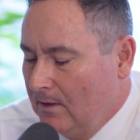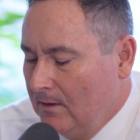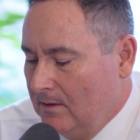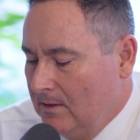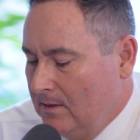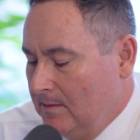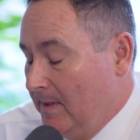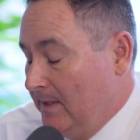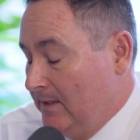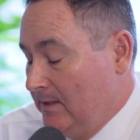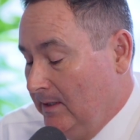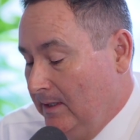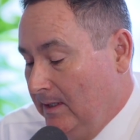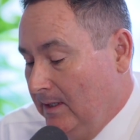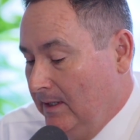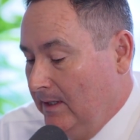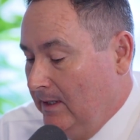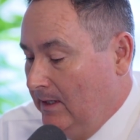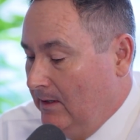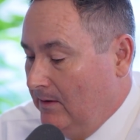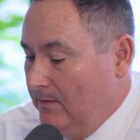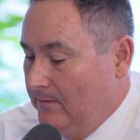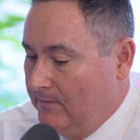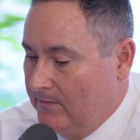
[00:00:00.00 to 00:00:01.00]

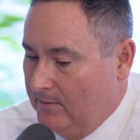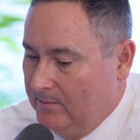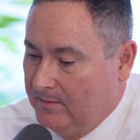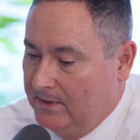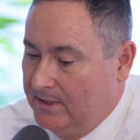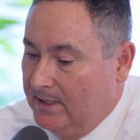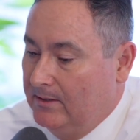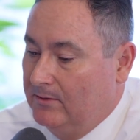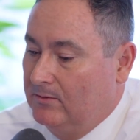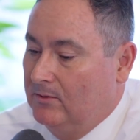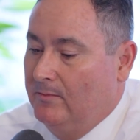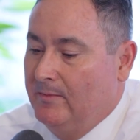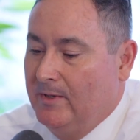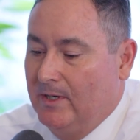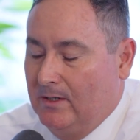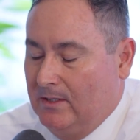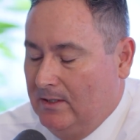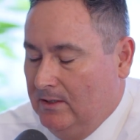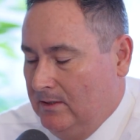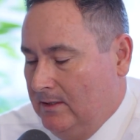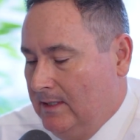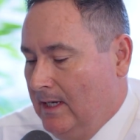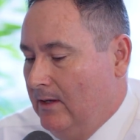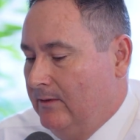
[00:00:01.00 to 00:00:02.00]
especially from Central
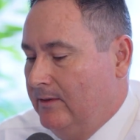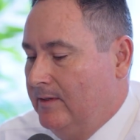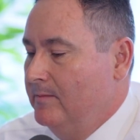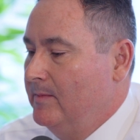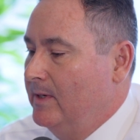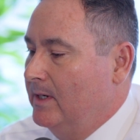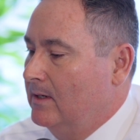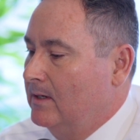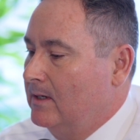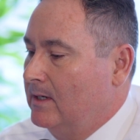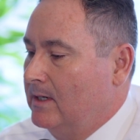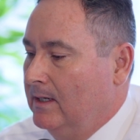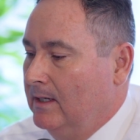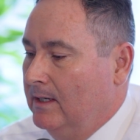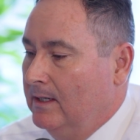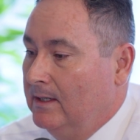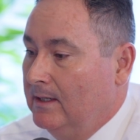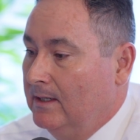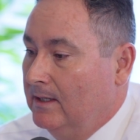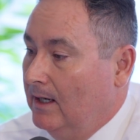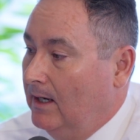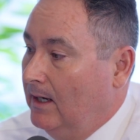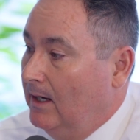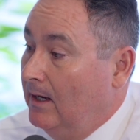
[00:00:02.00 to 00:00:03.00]
America, South America.
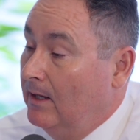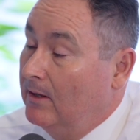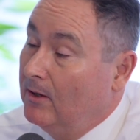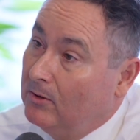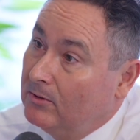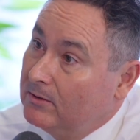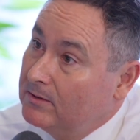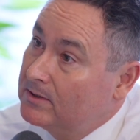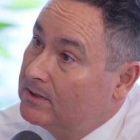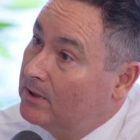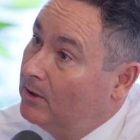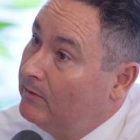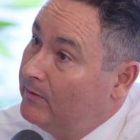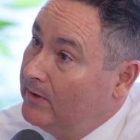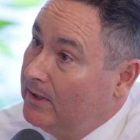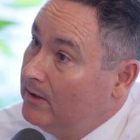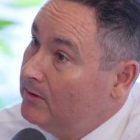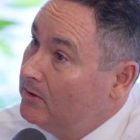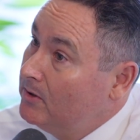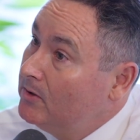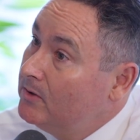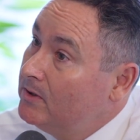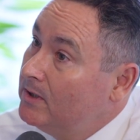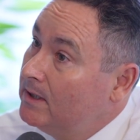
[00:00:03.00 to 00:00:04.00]
The old Soviet
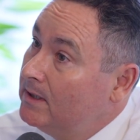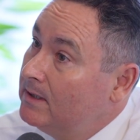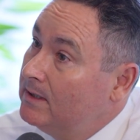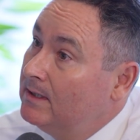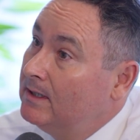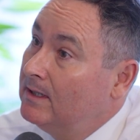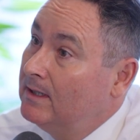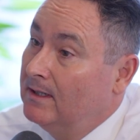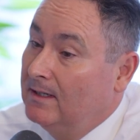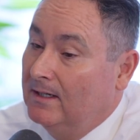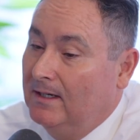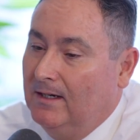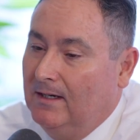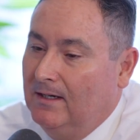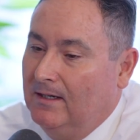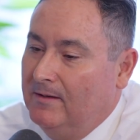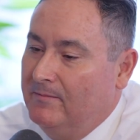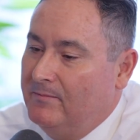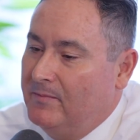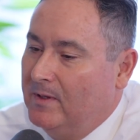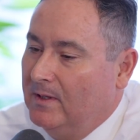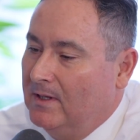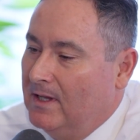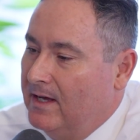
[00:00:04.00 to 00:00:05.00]
Union, a
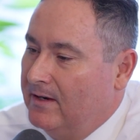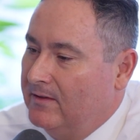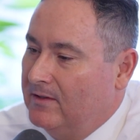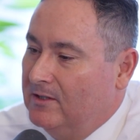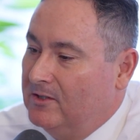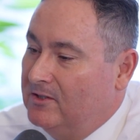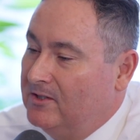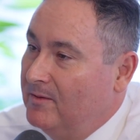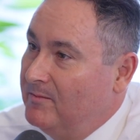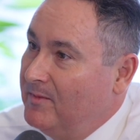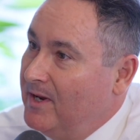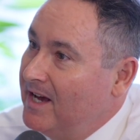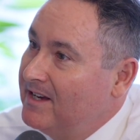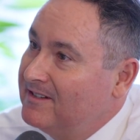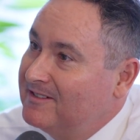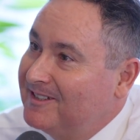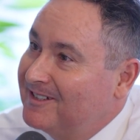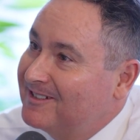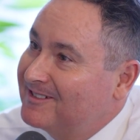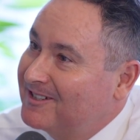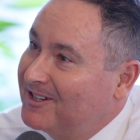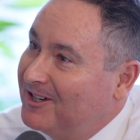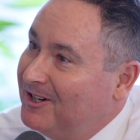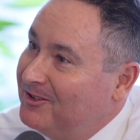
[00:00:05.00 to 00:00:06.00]
lot of the
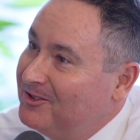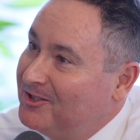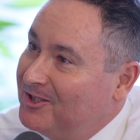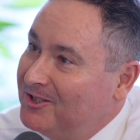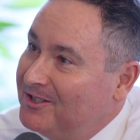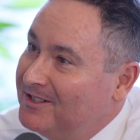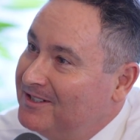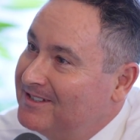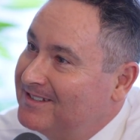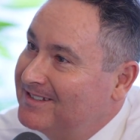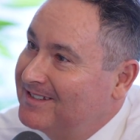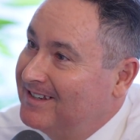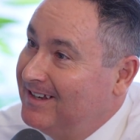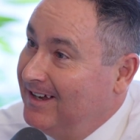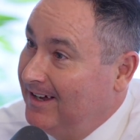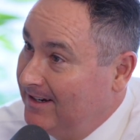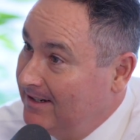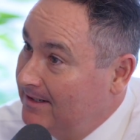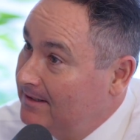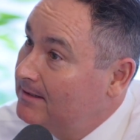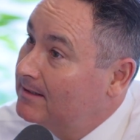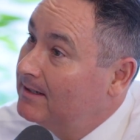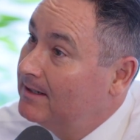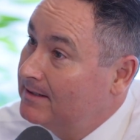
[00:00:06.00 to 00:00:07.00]
gymnastics coaches
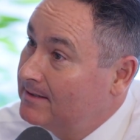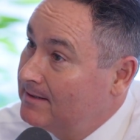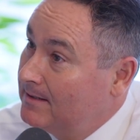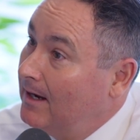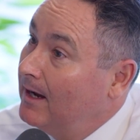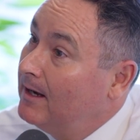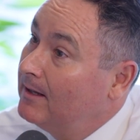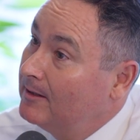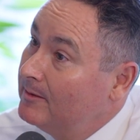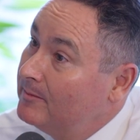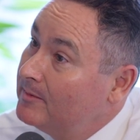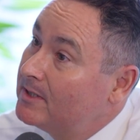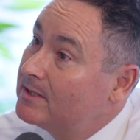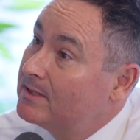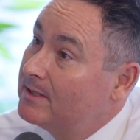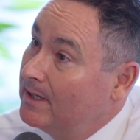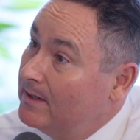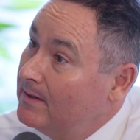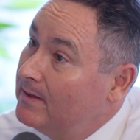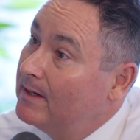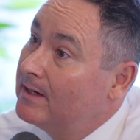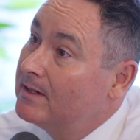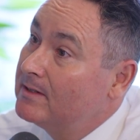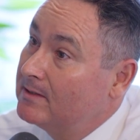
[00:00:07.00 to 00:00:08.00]
got asylum to stay
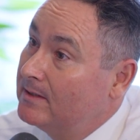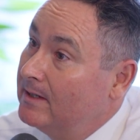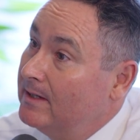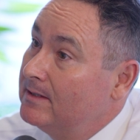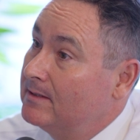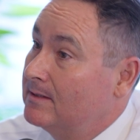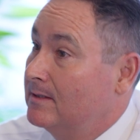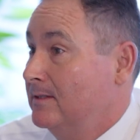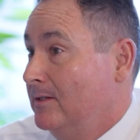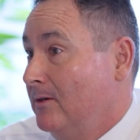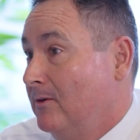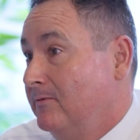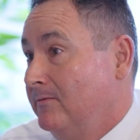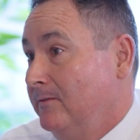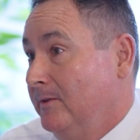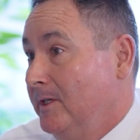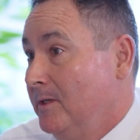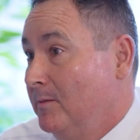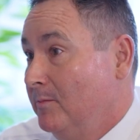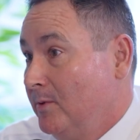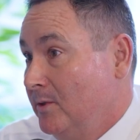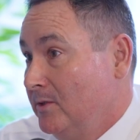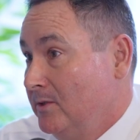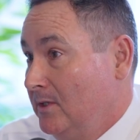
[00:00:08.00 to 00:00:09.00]
in the United States because they were
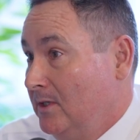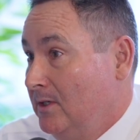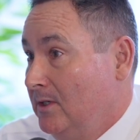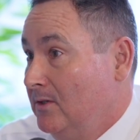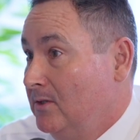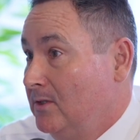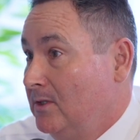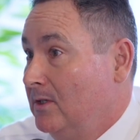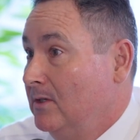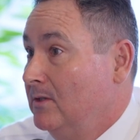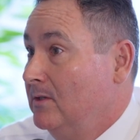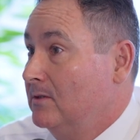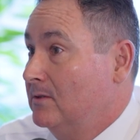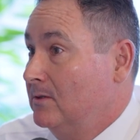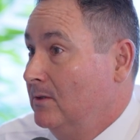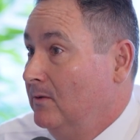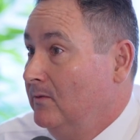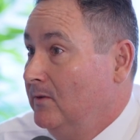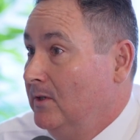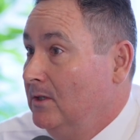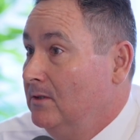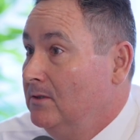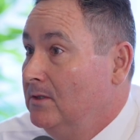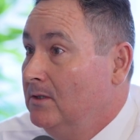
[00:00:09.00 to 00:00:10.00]
fleeing persecution in the
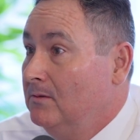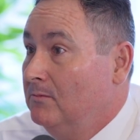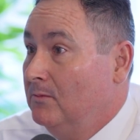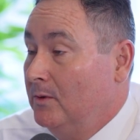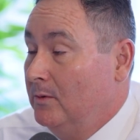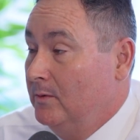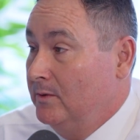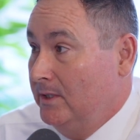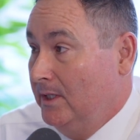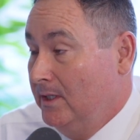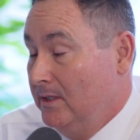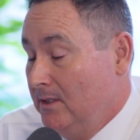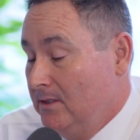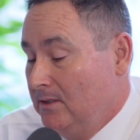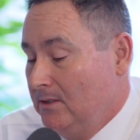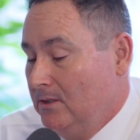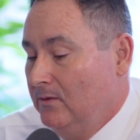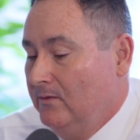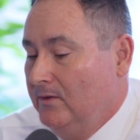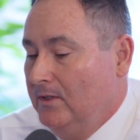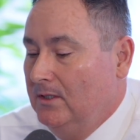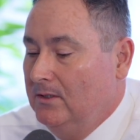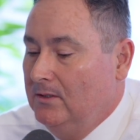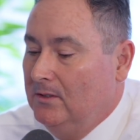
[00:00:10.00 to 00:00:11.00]
Soviet Union, what was then the
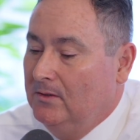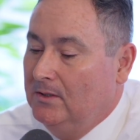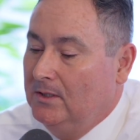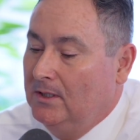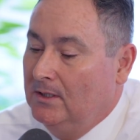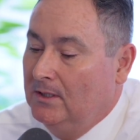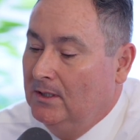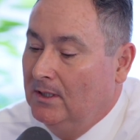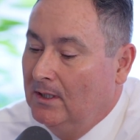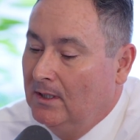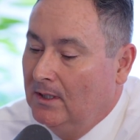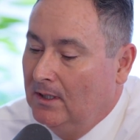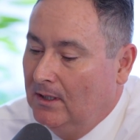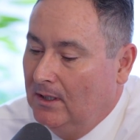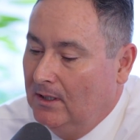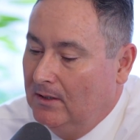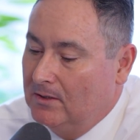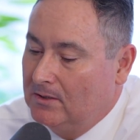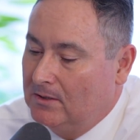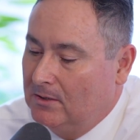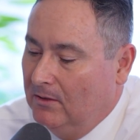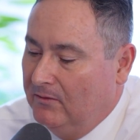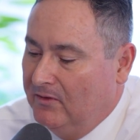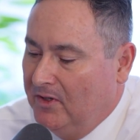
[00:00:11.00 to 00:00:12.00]
Soviet Union and the
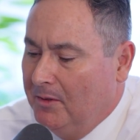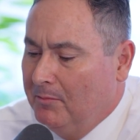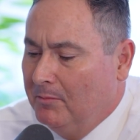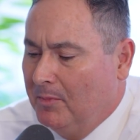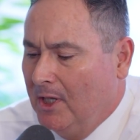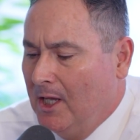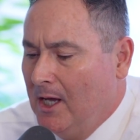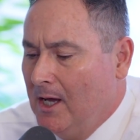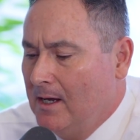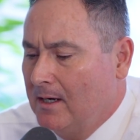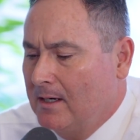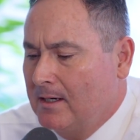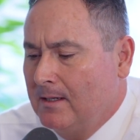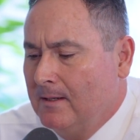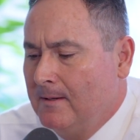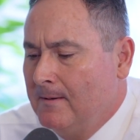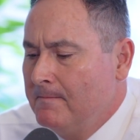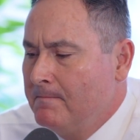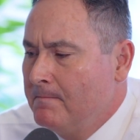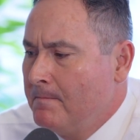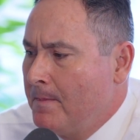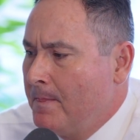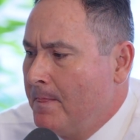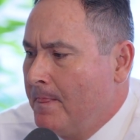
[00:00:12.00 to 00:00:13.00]
Soviet bloc.
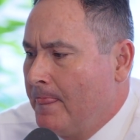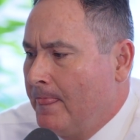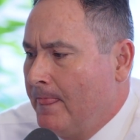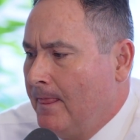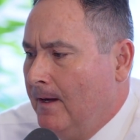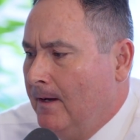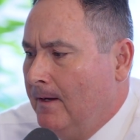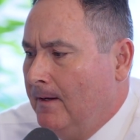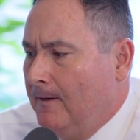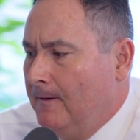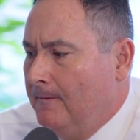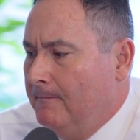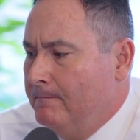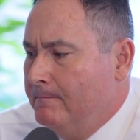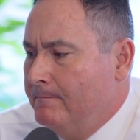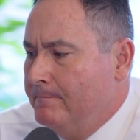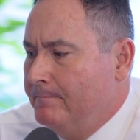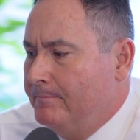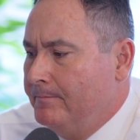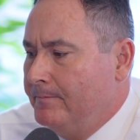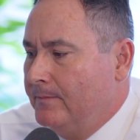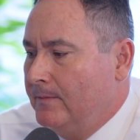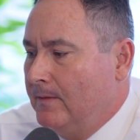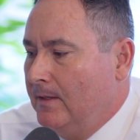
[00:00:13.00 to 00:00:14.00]

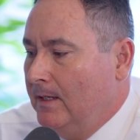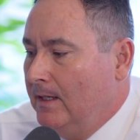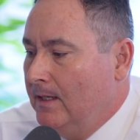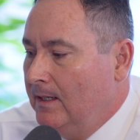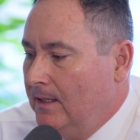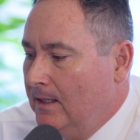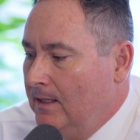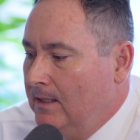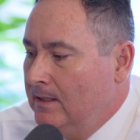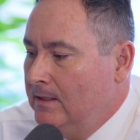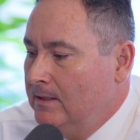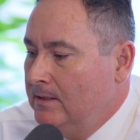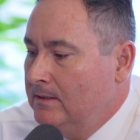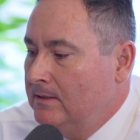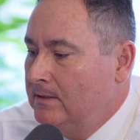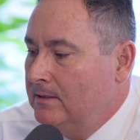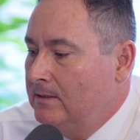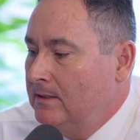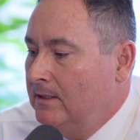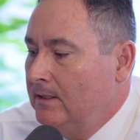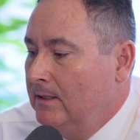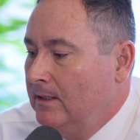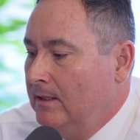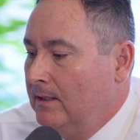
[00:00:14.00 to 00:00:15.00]
It
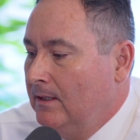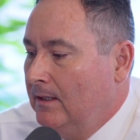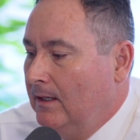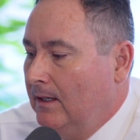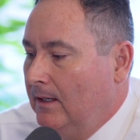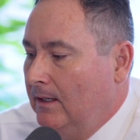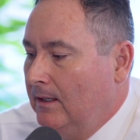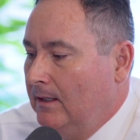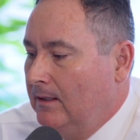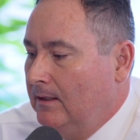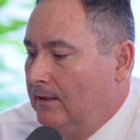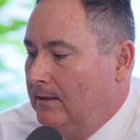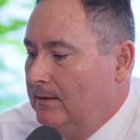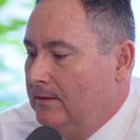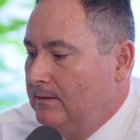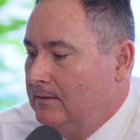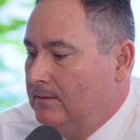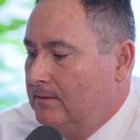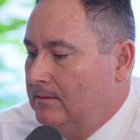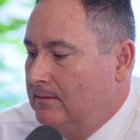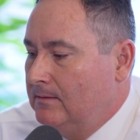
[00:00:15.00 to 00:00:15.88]
is a